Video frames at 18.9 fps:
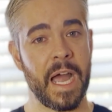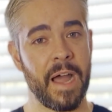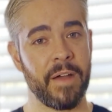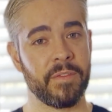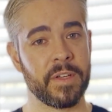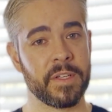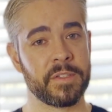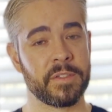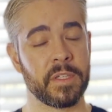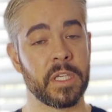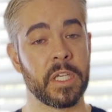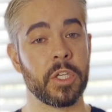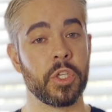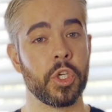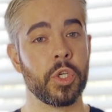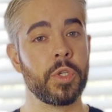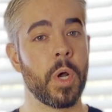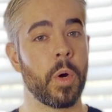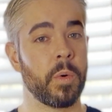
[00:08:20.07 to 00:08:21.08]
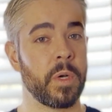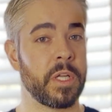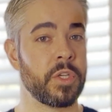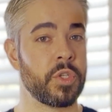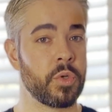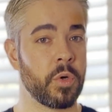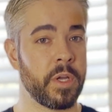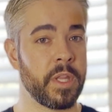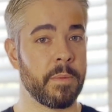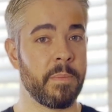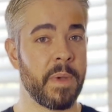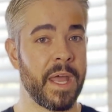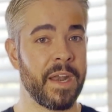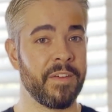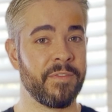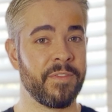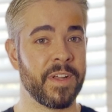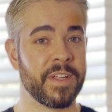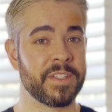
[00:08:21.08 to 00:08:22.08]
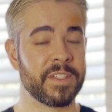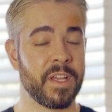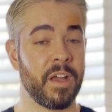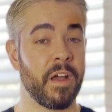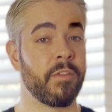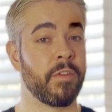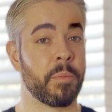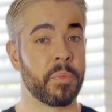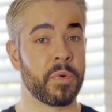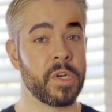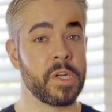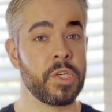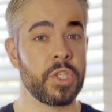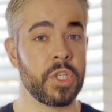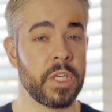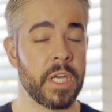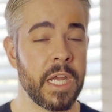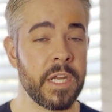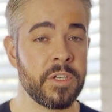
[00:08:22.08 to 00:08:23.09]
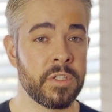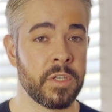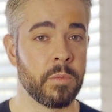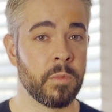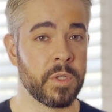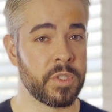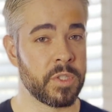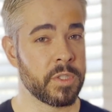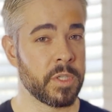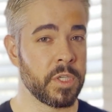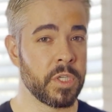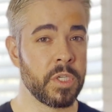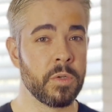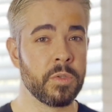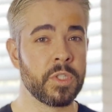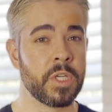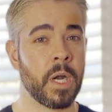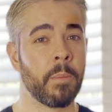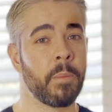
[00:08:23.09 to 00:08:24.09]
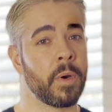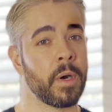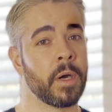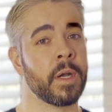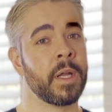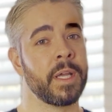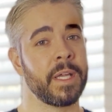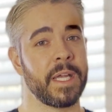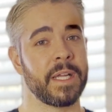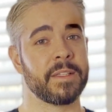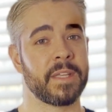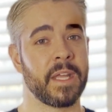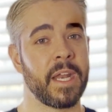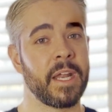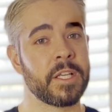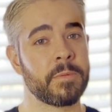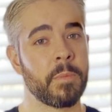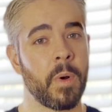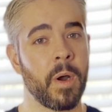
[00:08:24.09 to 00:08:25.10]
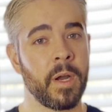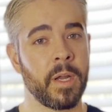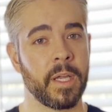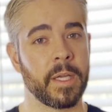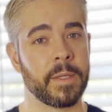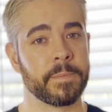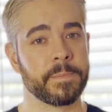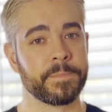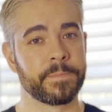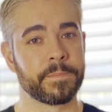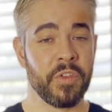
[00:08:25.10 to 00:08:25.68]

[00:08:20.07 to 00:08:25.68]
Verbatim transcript: obviously, you don't enjoy the benefits of appreciation, which is a huge number in today's market.